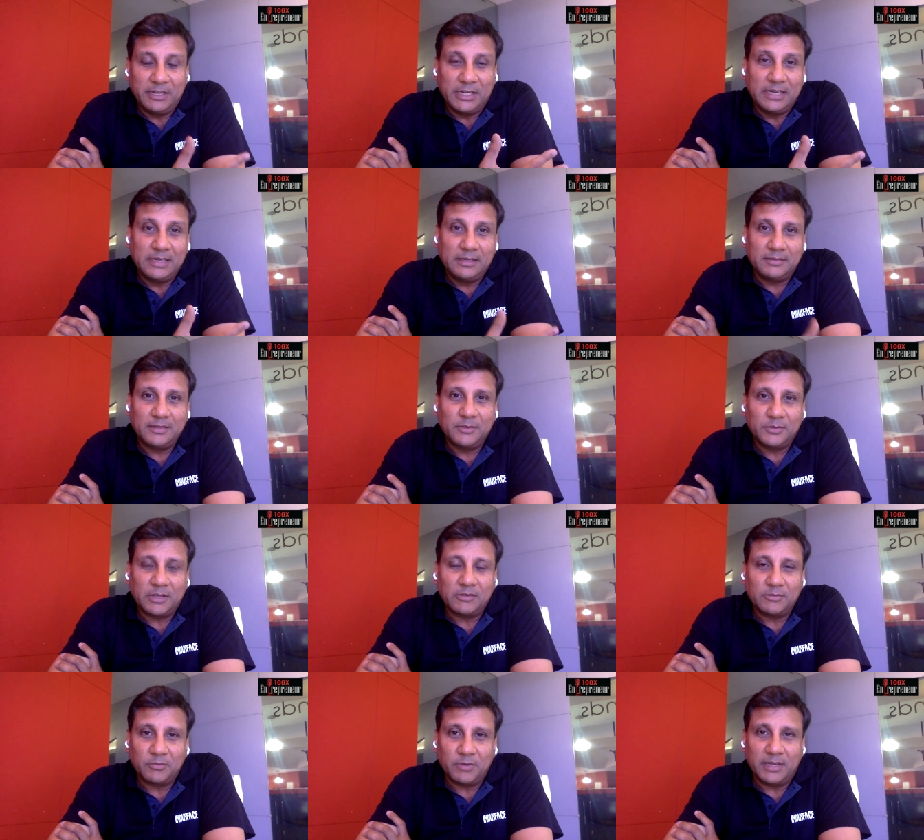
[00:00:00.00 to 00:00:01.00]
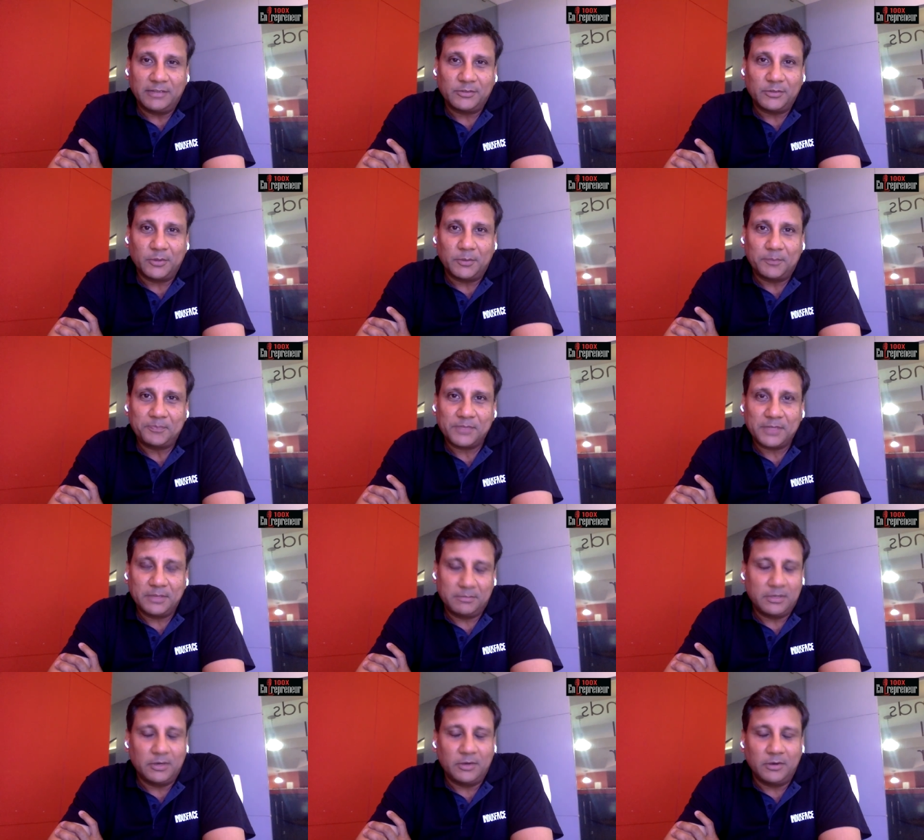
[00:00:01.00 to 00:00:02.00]
but we did this in 2012. So
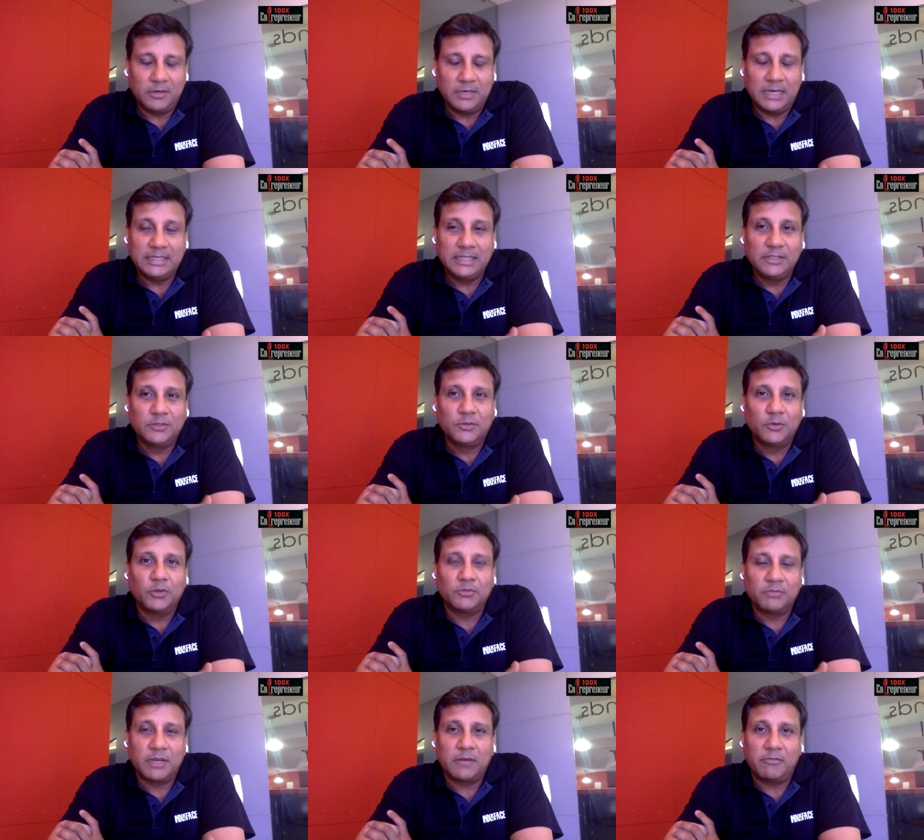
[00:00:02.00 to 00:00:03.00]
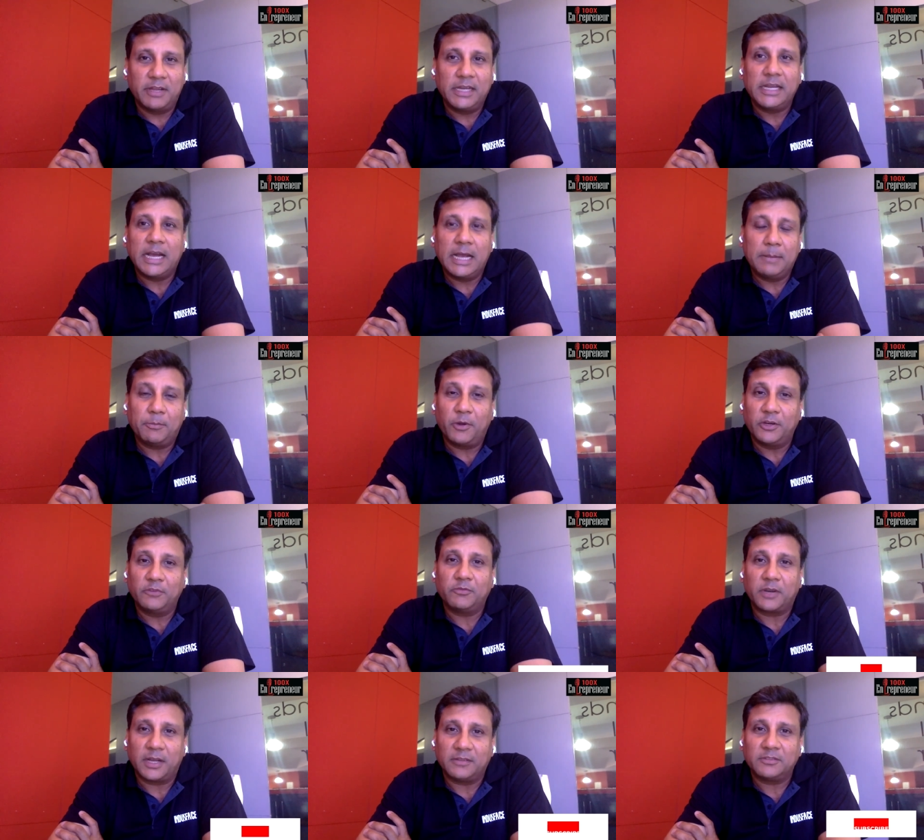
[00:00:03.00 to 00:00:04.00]
I think those were very high
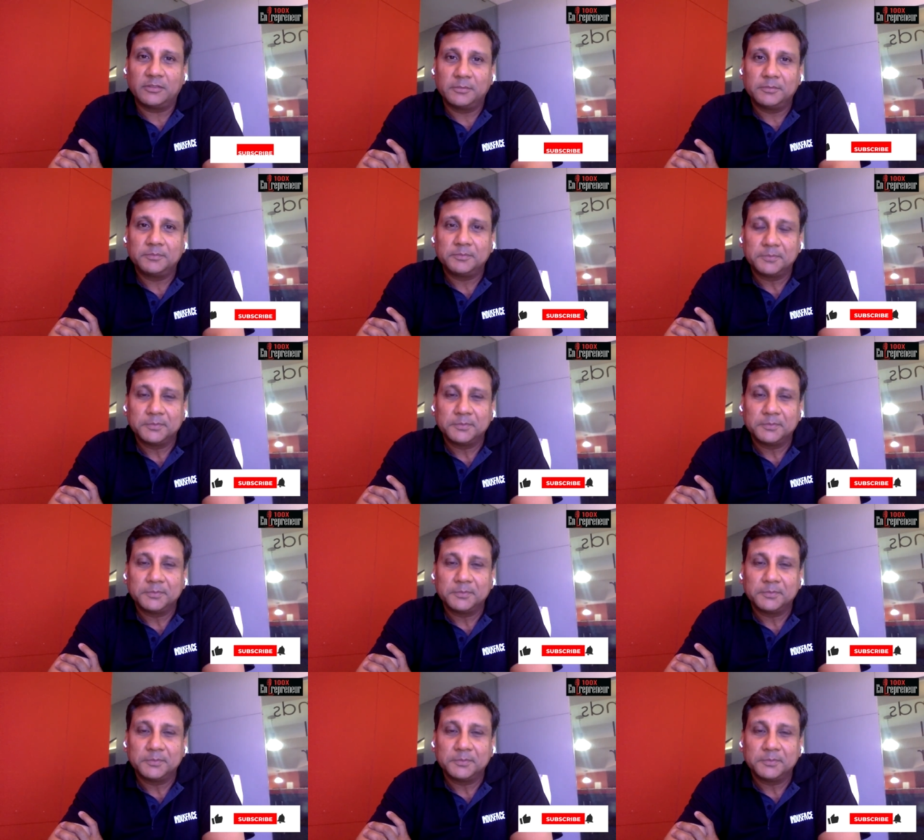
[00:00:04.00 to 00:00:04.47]
points for us.